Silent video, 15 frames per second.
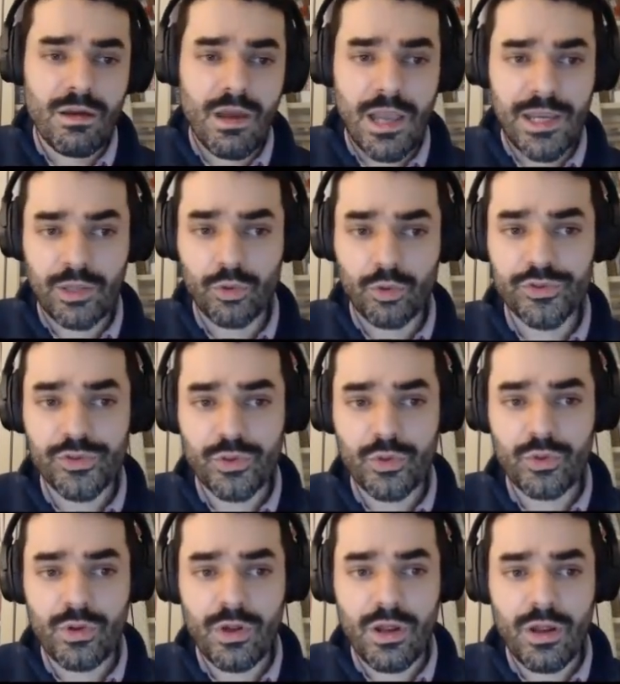I can
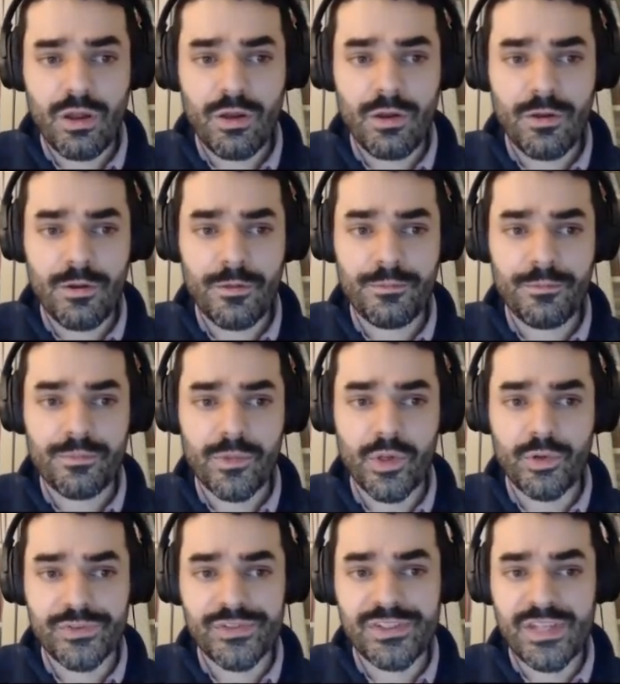also
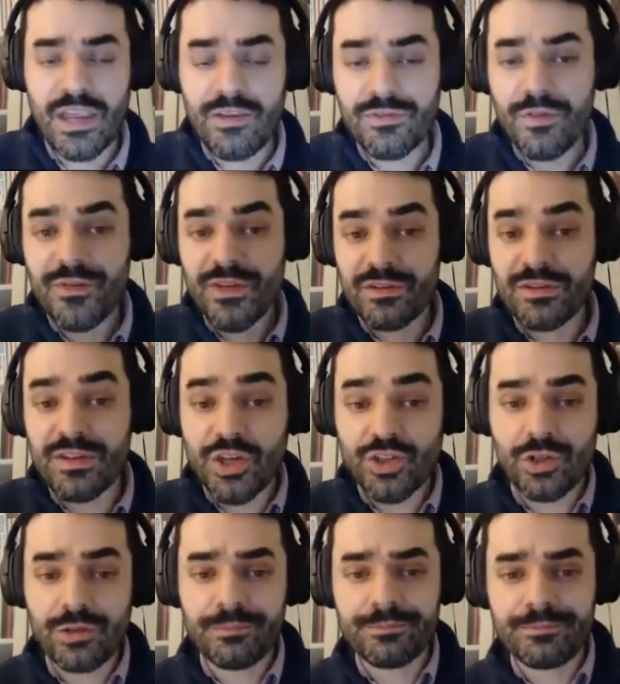save the
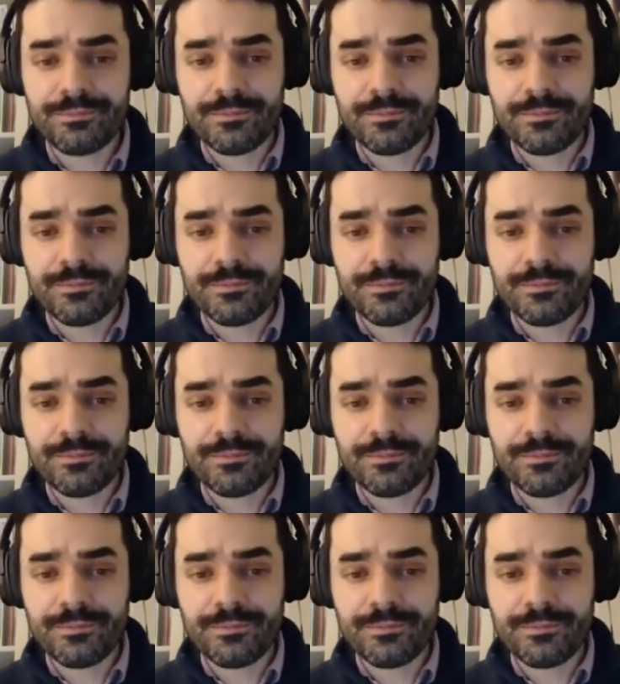visualization.